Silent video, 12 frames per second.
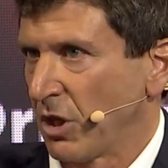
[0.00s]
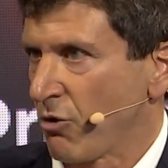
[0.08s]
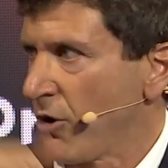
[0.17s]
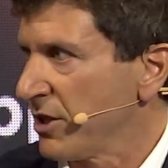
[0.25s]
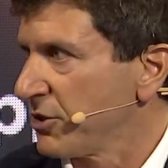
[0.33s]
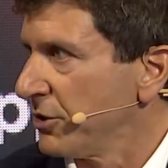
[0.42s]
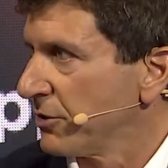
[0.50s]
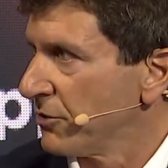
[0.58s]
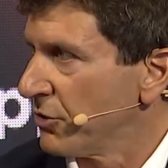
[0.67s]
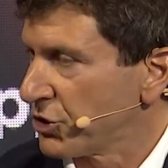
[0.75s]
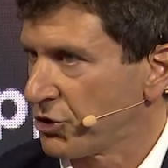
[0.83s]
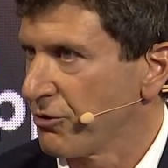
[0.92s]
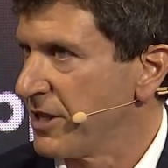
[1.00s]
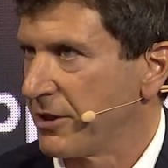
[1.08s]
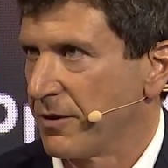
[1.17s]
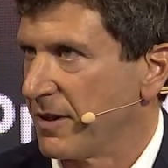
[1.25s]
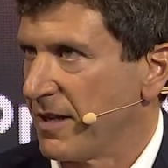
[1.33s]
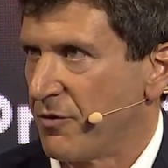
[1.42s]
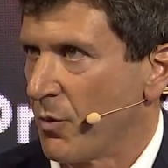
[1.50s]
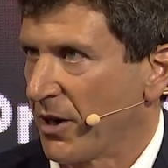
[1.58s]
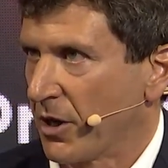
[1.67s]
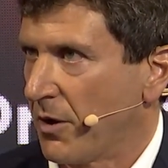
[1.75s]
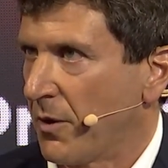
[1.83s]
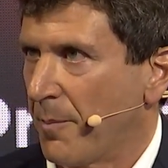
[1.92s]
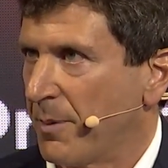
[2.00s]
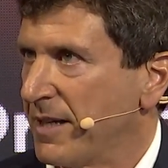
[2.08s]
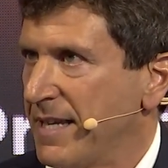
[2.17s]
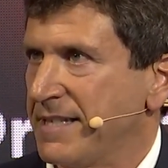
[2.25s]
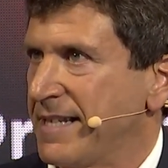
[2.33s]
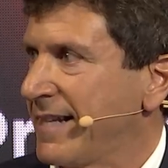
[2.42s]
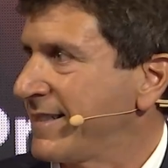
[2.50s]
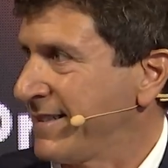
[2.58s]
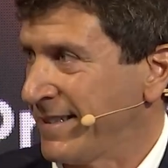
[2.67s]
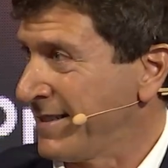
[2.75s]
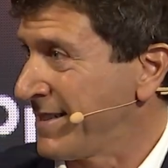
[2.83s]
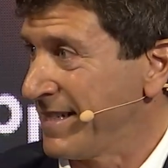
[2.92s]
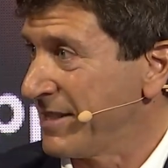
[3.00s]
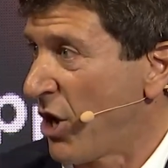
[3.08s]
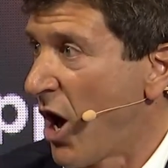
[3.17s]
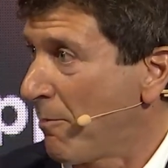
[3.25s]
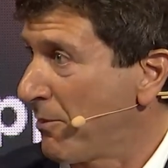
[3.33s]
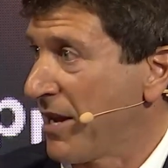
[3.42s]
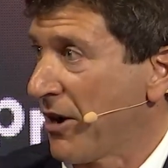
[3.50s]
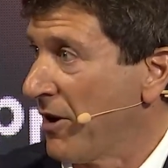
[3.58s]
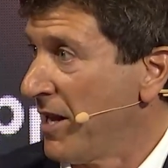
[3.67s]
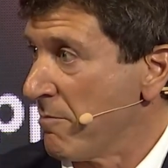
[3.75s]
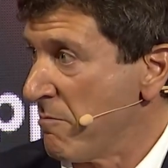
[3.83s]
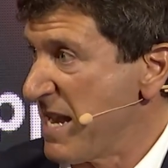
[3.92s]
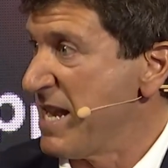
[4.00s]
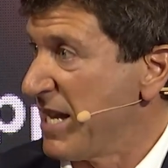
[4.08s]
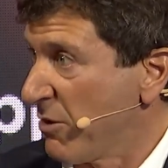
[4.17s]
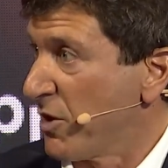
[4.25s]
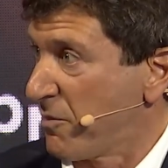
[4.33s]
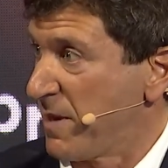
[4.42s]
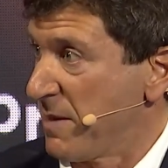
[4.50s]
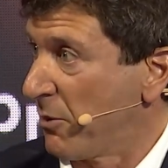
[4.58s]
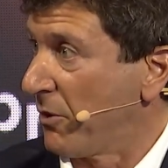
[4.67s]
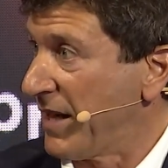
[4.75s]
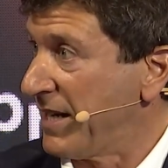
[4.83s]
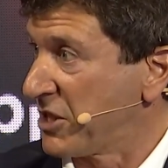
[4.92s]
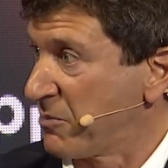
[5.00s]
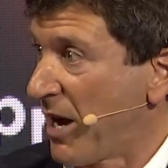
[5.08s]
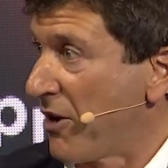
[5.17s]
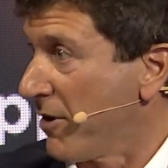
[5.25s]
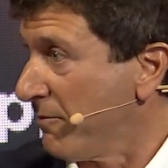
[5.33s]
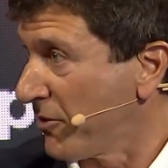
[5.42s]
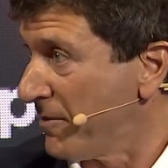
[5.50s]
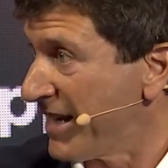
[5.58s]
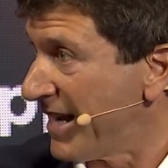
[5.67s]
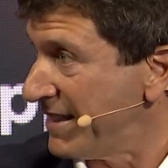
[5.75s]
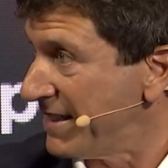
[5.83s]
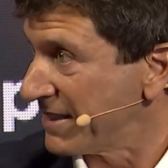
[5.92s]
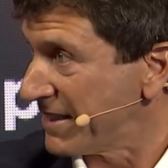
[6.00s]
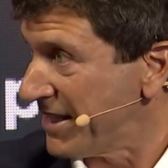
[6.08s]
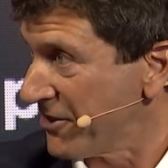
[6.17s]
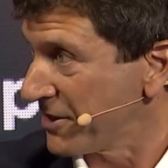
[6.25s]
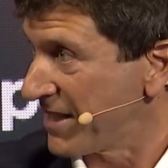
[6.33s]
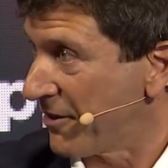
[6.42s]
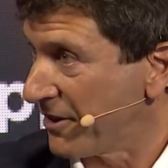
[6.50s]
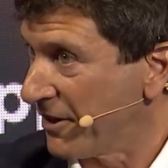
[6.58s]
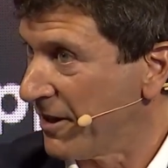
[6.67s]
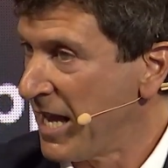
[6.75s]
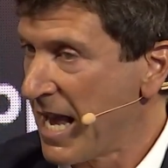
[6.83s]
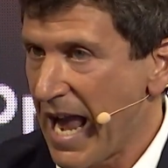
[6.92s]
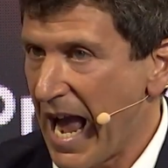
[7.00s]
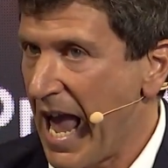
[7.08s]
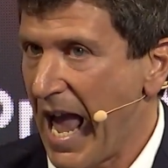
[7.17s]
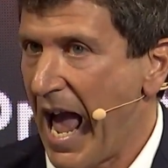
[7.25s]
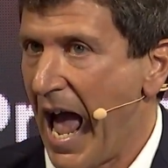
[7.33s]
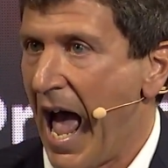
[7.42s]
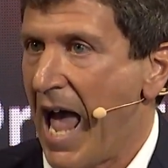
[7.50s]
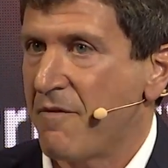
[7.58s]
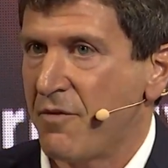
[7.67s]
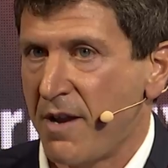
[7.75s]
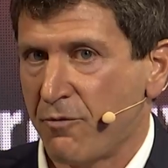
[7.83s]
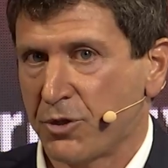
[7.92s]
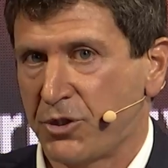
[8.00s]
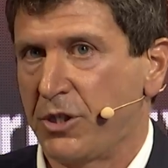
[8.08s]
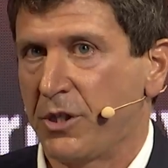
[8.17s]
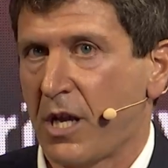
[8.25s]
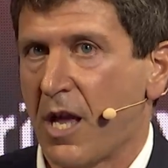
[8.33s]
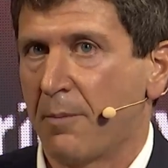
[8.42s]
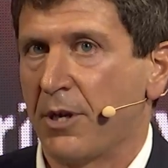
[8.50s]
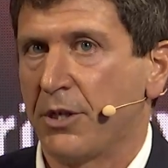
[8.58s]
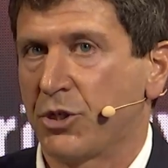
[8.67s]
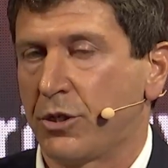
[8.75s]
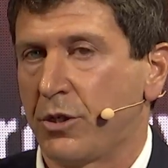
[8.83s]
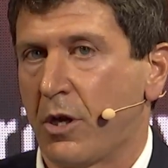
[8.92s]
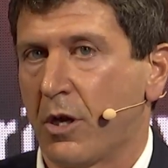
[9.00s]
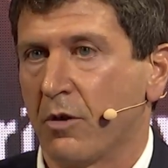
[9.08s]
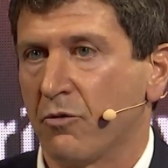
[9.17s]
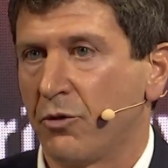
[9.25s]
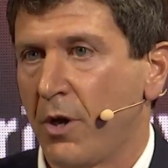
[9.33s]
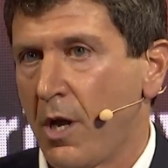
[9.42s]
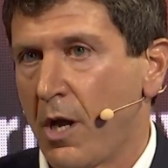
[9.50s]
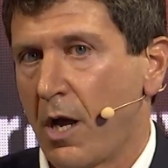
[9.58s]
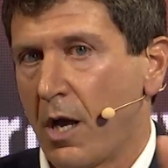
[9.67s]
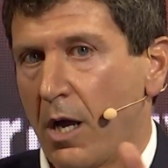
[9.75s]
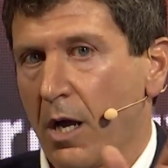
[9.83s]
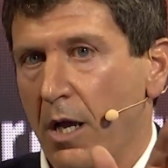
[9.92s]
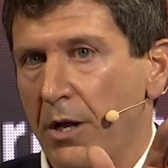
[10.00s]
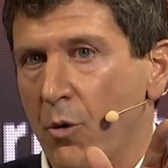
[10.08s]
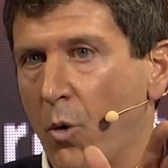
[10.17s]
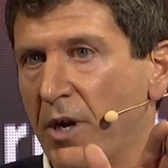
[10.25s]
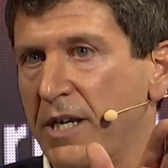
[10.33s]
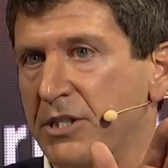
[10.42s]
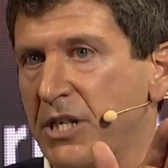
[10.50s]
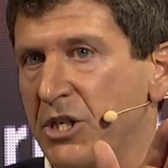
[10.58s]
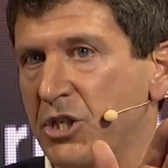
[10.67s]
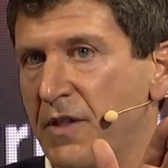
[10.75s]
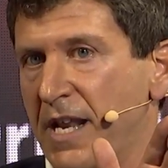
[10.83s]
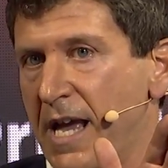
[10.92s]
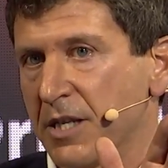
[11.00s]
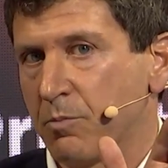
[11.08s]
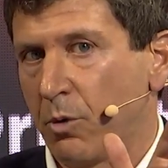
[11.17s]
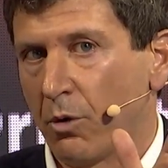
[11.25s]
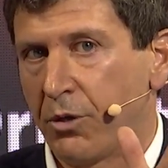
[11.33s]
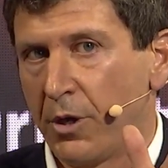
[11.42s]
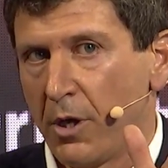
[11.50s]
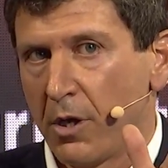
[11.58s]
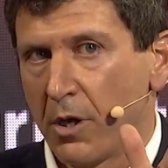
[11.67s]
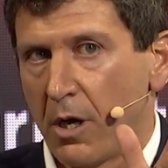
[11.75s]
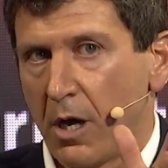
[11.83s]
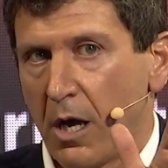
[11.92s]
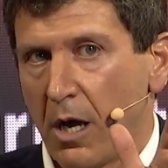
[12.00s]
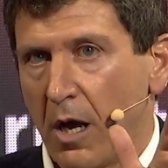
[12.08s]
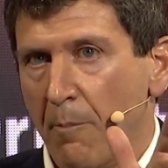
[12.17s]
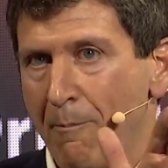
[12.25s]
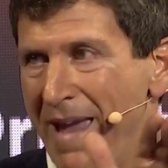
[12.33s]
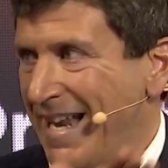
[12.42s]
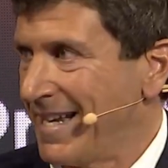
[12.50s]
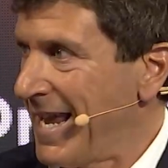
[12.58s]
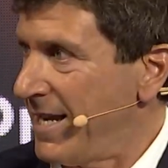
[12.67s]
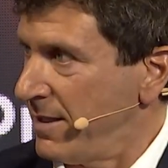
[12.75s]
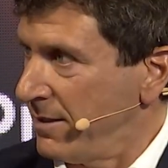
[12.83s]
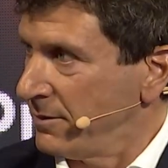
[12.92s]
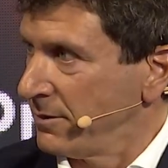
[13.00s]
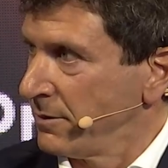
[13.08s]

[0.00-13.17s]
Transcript: across the, the street, if you want to go up, and His Excellency is up there meeting with people that inspire him from the ideas he hears down here. I, have never seen the combination of uh, an organization that has both uh, a mandate